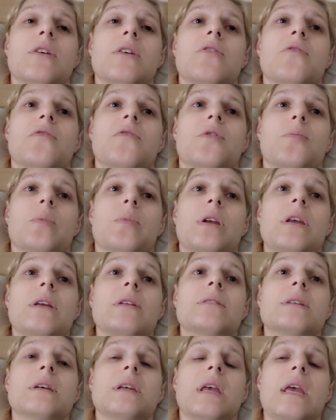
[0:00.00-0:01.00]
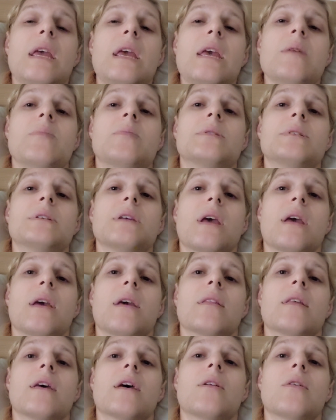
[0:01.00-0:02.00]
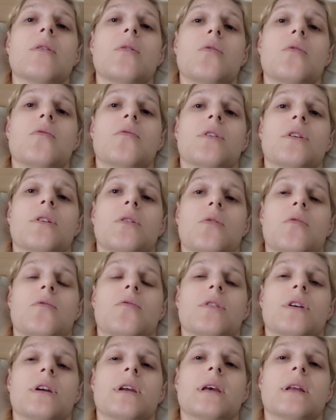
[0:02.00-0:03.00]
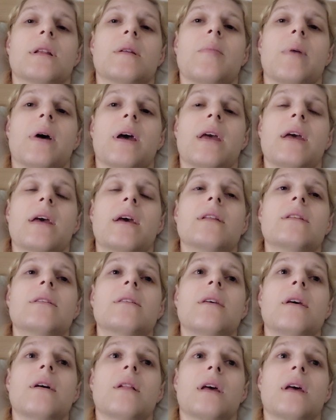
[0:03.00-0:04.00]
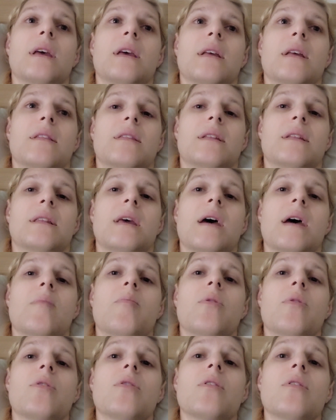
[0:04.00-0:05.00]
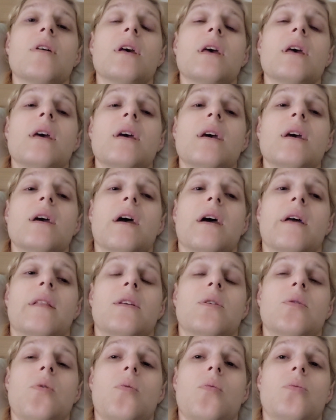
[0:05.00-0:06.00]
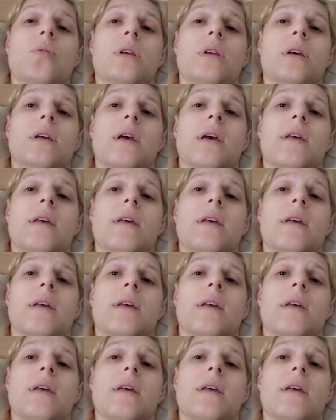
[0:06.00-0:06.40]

for me to keep saying that over and over again in my head till I hit the depth, and then hold it.